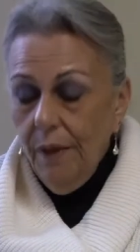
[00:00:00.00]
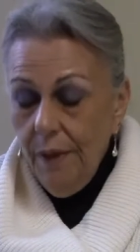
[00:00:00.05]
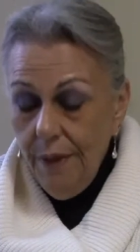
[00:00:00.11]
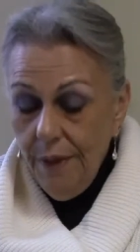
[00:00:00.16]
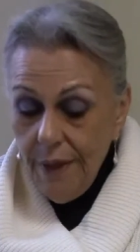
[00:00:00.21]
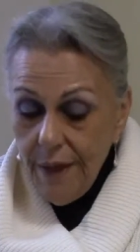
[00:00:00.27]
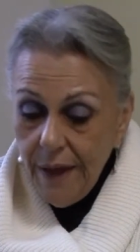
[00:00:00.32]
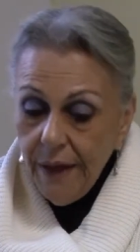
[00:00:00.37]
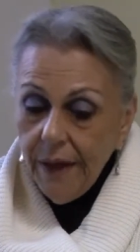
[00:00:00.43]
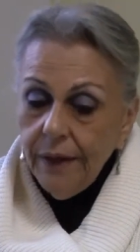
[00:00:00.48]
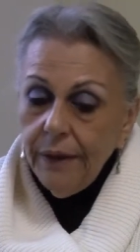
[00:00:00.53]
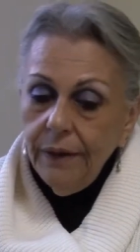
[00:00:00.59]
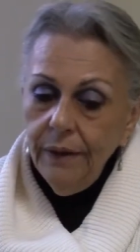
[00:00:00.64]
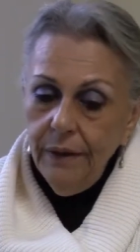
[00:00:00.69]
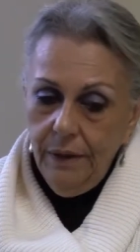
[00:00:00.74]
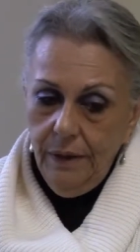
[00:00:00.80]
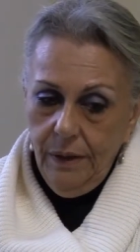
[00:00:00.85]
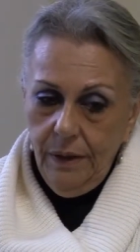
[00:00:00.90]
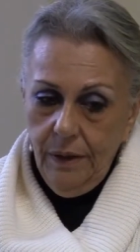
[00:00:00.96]

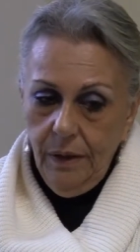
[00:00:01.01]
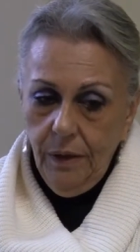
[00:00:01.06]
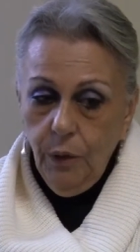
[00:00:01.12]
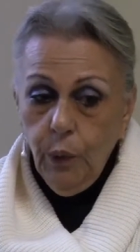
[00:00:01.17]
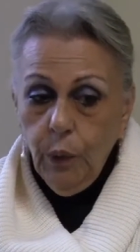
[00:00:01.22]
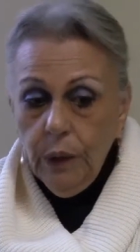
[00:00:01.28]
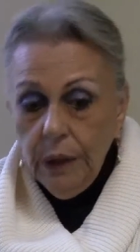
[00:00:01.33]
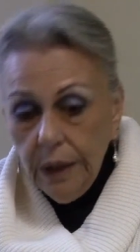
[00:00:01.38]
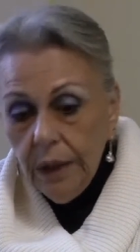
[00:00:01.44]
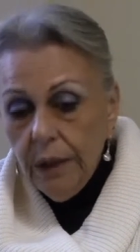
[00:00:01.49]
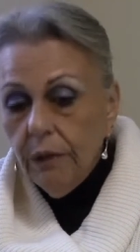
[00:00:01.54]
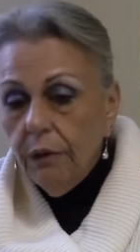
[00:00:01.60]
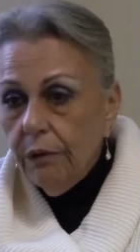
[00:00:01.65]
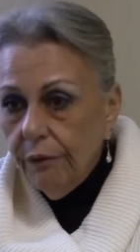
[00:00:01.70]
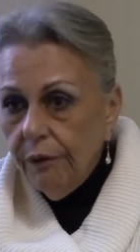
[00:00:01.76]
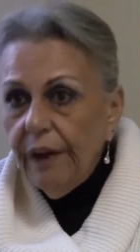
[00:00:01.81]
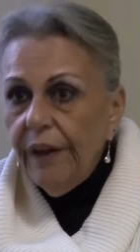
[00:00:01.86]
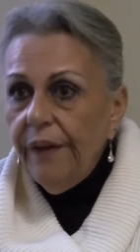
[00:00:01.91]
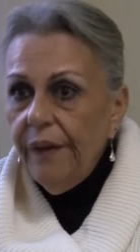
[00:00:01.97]
Then we
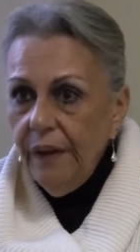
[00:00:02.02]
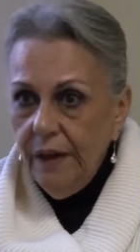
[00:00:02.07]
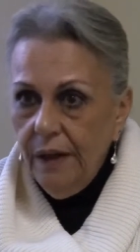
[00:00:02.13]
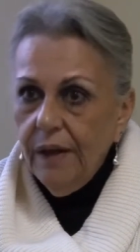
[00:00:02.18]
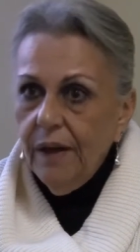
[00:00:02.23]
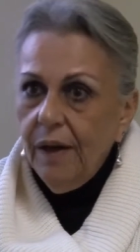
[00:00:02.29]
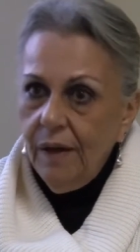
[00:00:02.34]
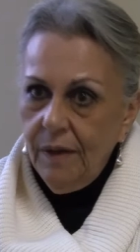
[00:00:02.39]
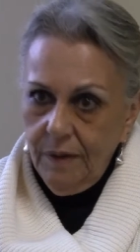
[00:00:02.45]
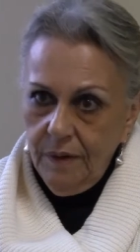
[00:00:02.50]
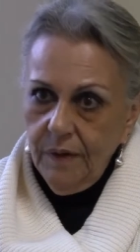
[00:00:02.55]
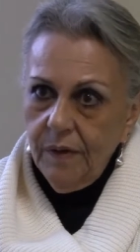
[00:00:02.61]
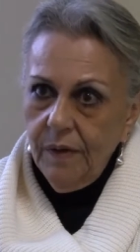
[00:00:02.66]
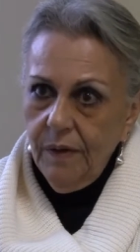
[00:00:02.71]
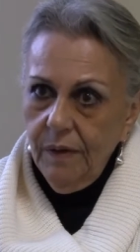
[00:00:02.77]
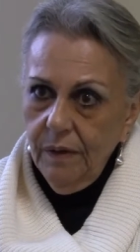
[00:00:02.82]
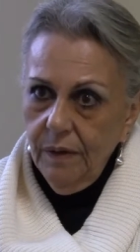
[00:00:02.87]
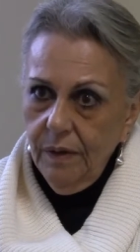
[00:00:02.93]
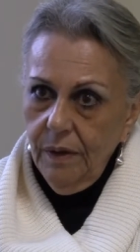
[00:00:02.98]
already
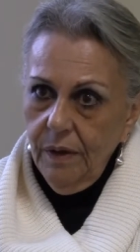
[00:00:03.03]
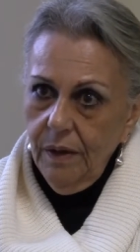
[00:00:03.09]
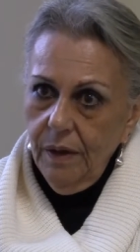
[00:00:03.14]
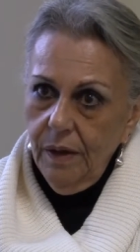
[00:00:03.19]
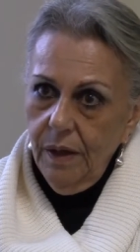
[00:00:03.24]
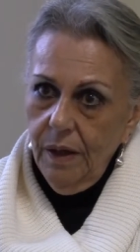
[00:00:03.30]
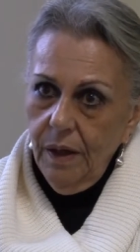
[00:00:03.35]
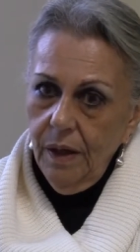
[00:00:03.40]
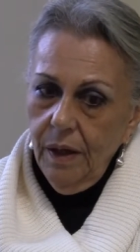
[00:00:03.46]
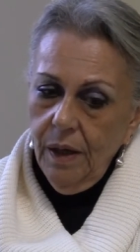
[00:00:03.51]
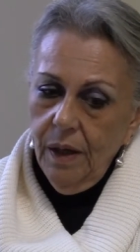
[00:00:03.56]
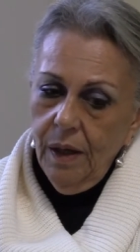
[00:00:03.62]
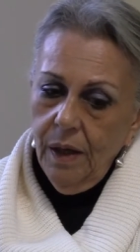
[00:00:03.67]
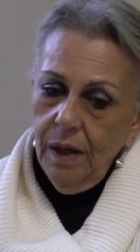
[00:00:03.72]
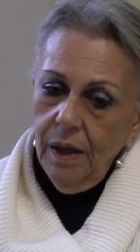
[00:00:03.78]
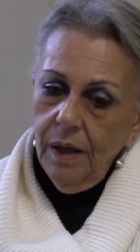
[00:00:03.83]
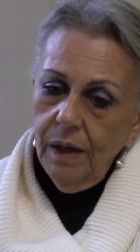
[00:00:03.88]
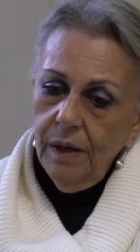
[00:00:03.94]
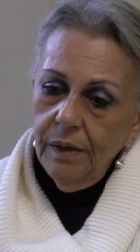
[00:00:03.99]
got
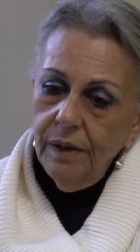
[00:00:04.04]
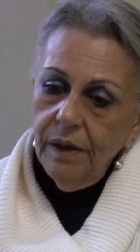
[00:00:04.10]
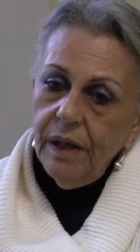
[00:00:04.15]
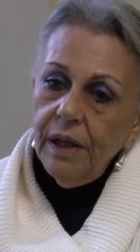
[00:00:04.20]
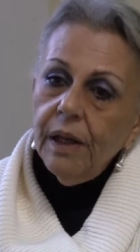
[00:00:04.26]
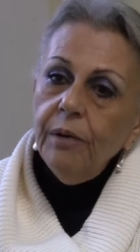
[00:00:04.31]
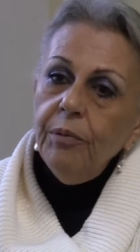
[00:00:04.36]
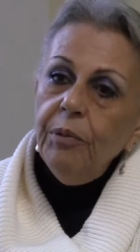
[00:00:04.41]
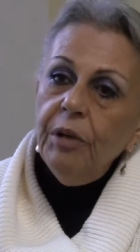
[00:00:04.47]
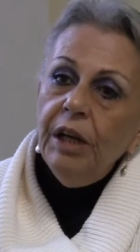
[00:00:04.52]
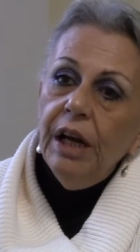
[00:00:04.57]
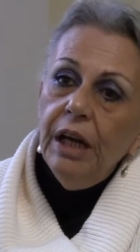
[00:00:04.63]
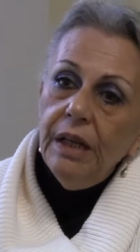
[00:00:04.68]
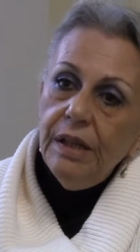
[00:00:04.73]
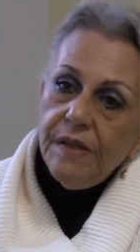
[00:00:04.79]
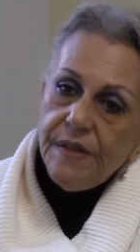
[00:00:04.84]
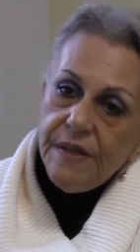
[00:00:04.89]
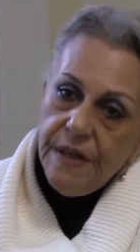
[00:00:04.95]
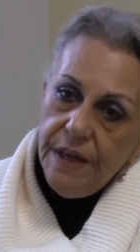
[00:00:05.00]
uh, the
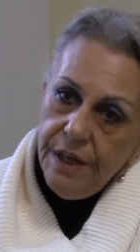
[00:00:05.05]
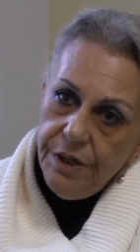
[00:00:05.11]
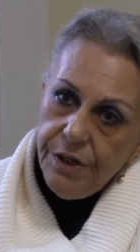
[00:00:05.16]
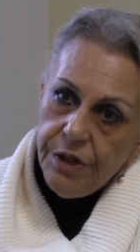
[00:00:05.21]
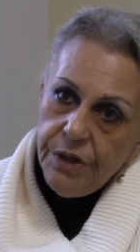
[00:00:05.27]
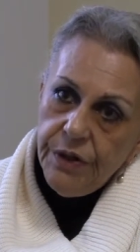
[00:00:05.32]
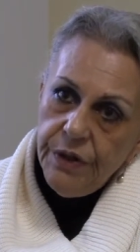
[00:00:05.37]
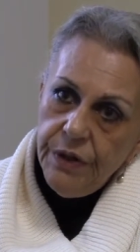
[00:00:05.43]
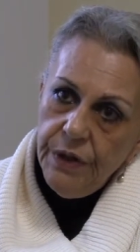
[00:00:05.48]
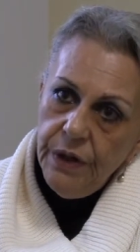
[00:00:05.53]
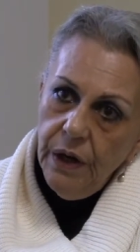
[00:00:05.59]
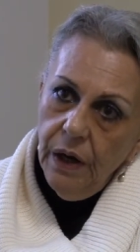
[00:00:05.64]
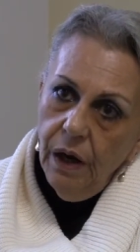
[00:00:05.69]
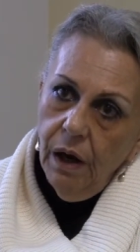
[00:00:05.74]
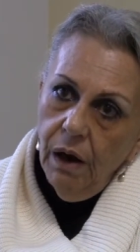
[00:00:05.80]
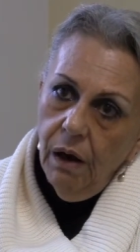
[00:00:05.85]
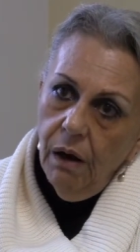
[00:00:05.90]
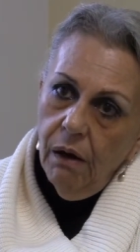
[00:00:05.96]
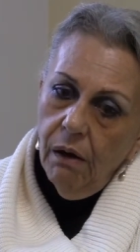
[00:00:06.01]
criminalization
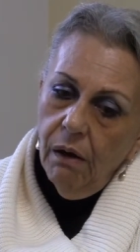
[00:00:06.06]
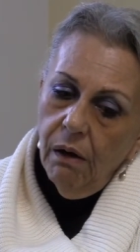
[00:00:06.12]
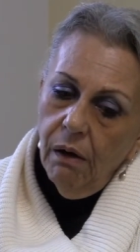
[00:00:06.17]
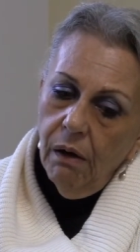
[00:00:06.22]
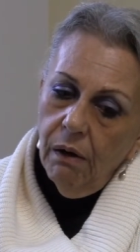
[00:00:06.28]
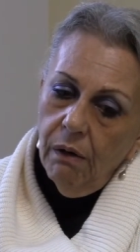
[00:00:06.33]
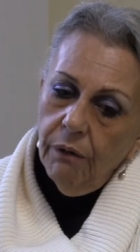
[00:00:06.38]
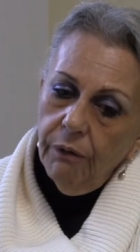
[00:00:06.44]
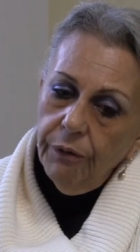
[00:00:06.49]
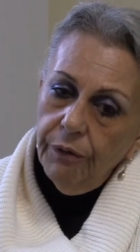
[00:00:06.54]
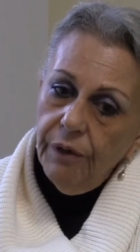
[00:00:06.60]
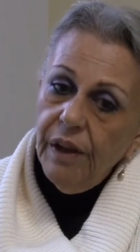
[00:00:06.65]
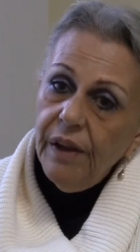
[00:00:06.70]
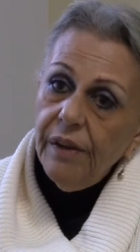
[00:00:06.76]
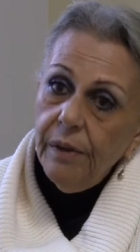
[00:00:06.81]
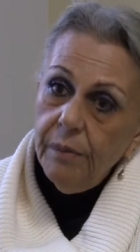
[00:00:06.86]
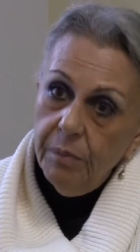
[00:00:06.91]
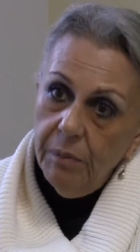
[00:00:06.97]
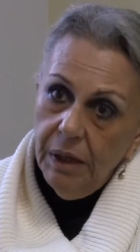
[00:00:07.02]
of
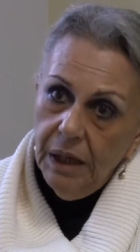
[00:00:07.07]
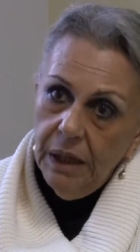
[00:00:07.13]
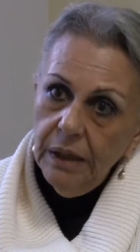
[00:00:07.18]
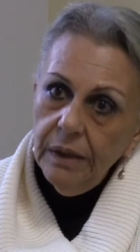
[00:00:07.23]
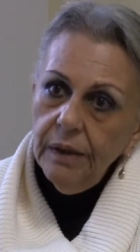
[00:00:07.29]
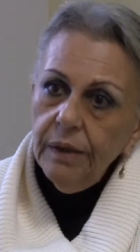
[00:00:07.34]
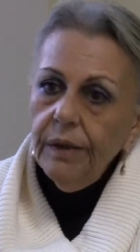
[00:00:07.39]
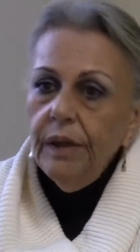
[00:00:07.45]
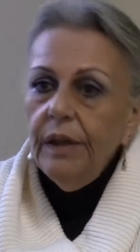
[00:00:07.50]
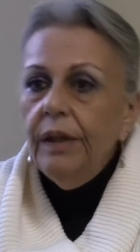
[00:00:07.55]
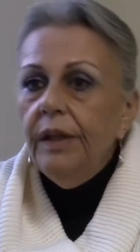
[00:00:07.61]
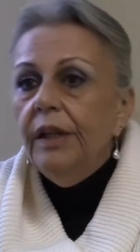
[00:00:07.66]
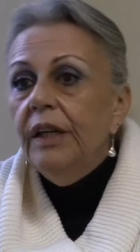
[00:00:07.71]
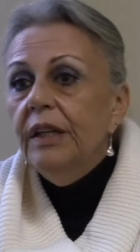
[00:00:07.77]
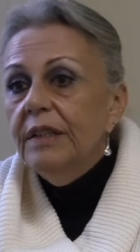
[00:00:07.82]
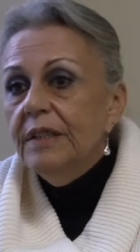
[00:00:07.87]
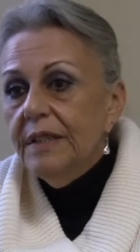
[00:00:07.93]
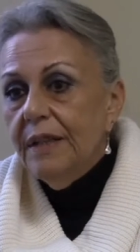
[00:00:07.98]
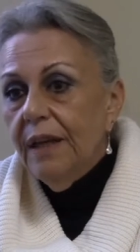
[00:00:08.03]
the demand
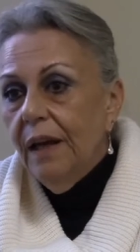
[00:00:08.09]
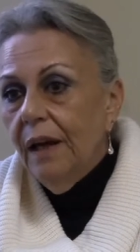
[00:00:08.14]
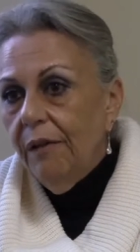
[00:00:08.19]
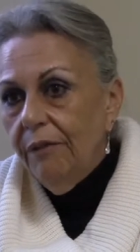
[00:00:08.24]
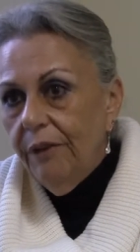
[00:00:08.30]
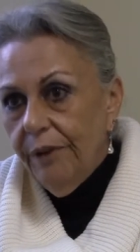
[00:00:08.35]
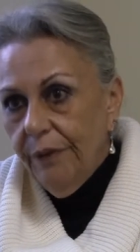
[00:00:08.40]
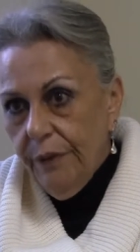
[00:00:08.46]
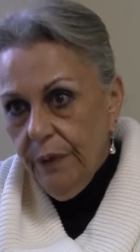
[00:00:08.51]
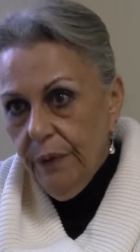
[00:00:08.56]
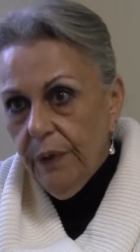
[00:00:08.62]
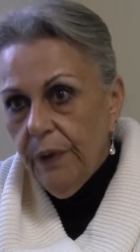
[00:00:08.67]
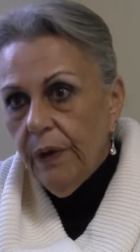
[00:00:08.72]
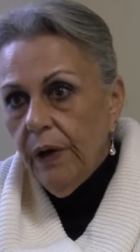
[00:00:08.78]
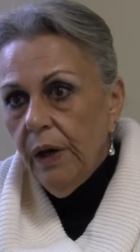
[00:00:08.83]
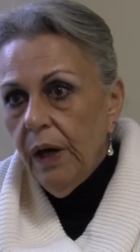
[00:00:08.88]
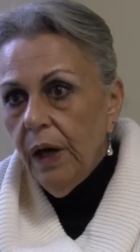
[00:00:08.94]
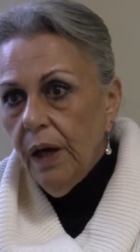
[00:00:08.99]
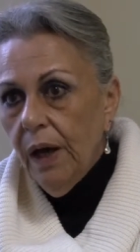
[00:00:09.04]
in El
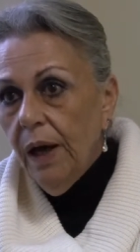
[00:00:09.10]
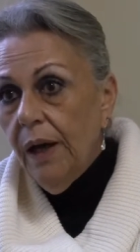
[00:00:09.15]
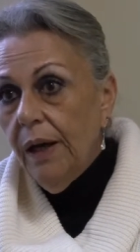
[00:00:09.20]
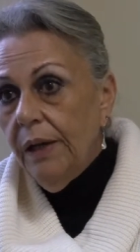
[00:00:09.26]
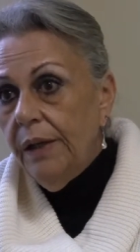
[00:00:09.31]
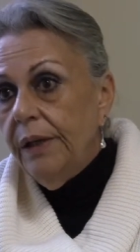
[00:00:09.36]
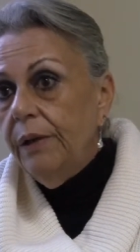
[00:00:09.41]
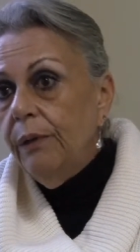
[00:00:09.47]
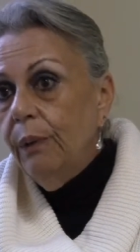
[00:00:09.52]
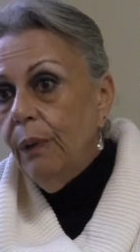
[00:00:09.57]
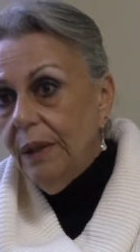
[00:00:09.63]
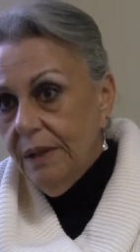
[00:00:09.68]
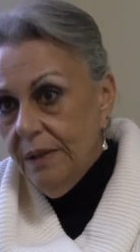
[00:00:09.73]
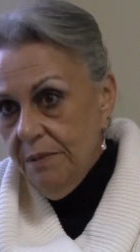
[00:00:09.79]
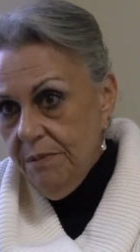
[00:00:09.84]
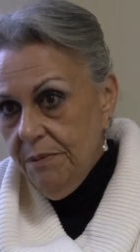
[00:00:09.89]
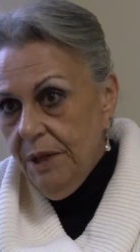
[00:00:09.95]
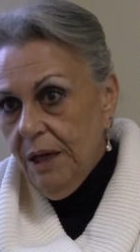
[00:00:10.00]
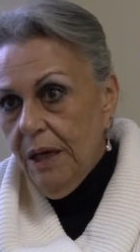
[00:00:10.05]
Salvador and in
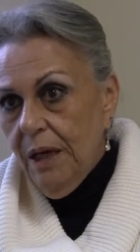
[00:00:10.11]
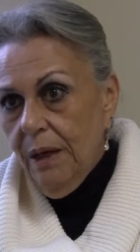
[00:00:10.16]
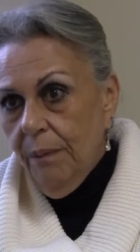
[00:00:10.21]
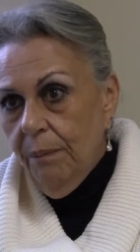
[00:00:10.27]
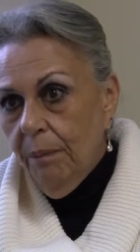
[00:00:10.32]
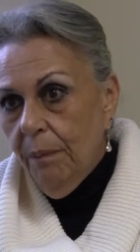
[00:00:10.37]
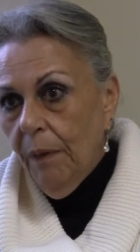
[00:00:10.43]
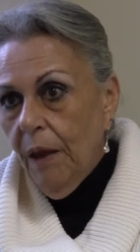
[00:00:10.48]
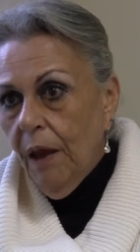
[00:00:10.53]
Guatemala.